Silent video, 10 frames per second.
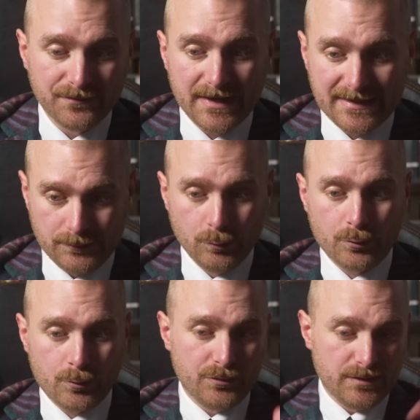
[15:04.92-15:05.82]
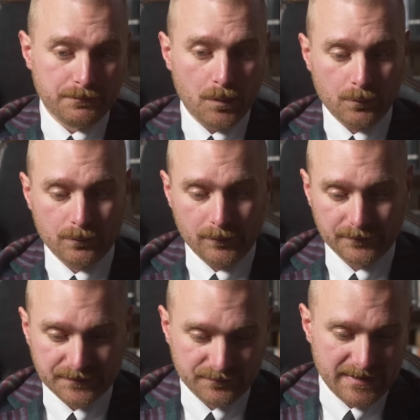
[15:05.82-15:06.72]
of here and look on the
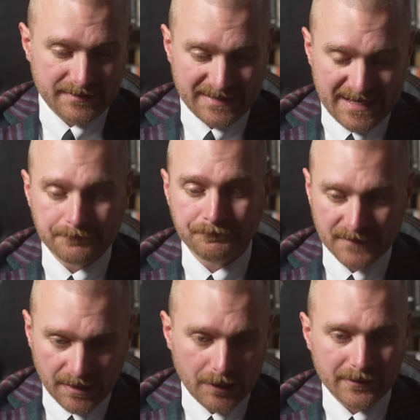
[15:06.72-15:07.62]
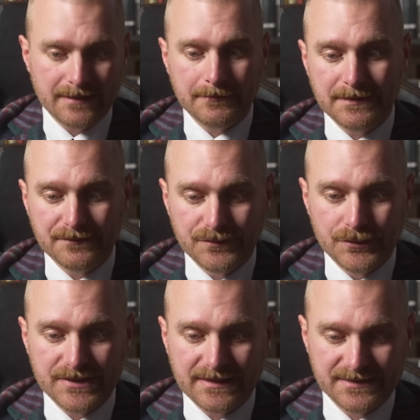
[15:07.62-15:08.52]
Pokrovsk front. Again, I know it can be
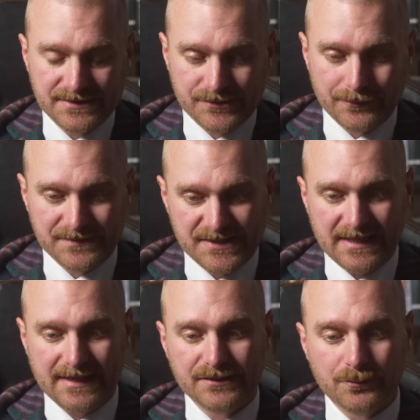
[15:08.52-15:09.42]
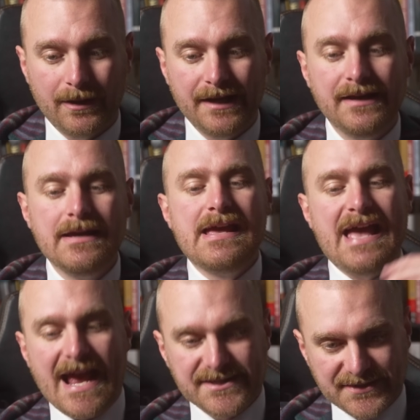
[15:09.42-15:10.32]
confusing because it's sort of sinking into one.
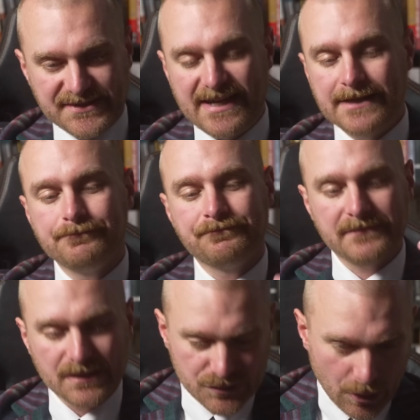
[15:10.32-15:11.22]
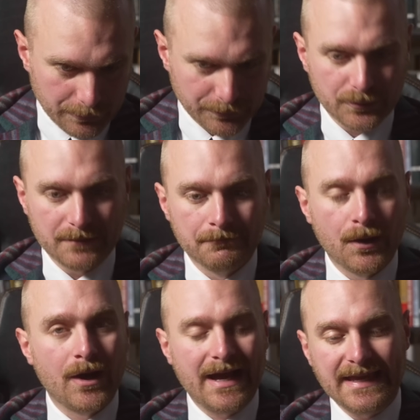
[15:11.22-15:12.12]
As I say, don't look at
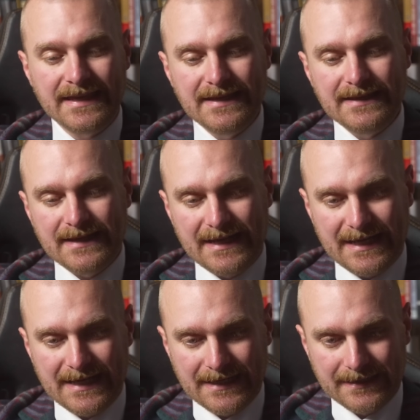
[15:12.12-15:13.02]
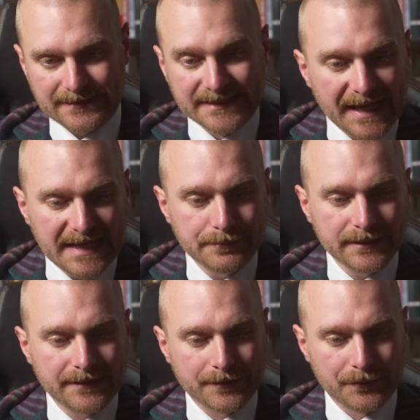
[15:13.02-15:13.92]
my
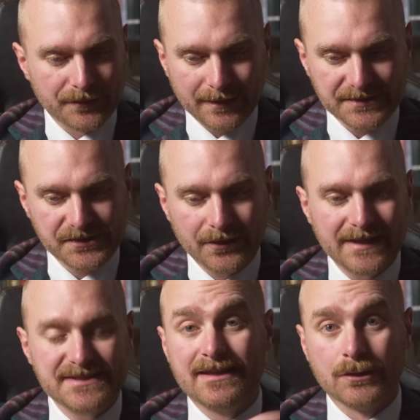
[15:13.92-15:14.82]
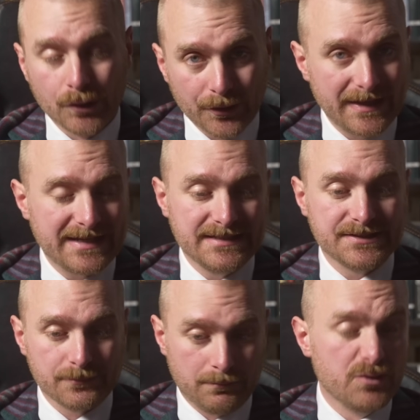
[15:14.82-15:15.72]
labeling on a lot of my slides. A lot of that
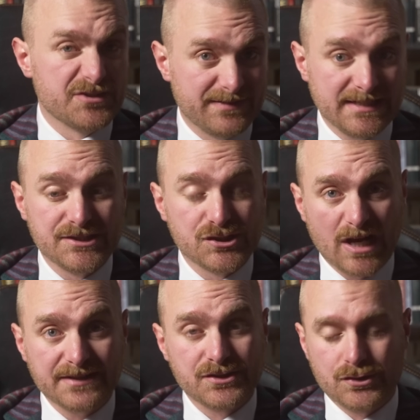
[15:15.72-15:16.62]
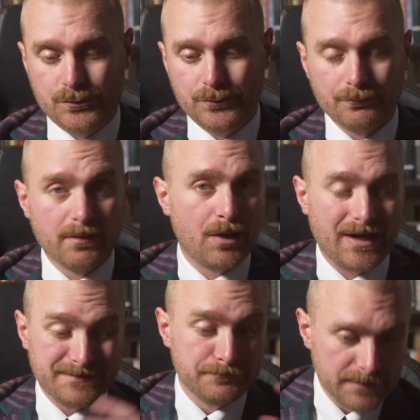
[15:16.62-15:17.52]
is, or most of it is just to
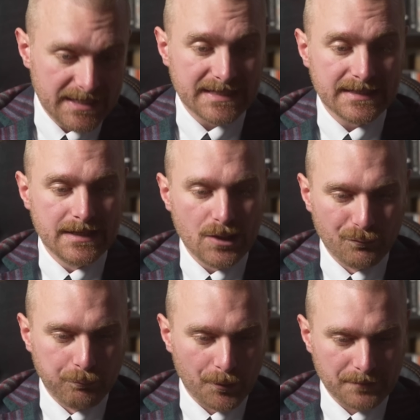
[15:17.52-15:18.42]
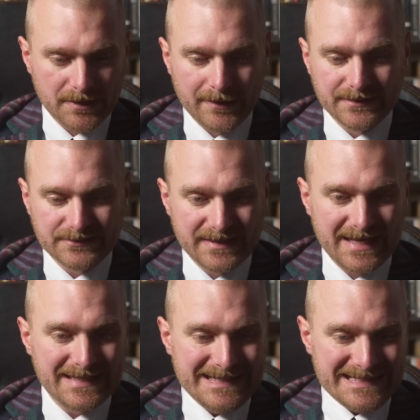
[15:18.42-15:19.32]
remind me of what I'm going to then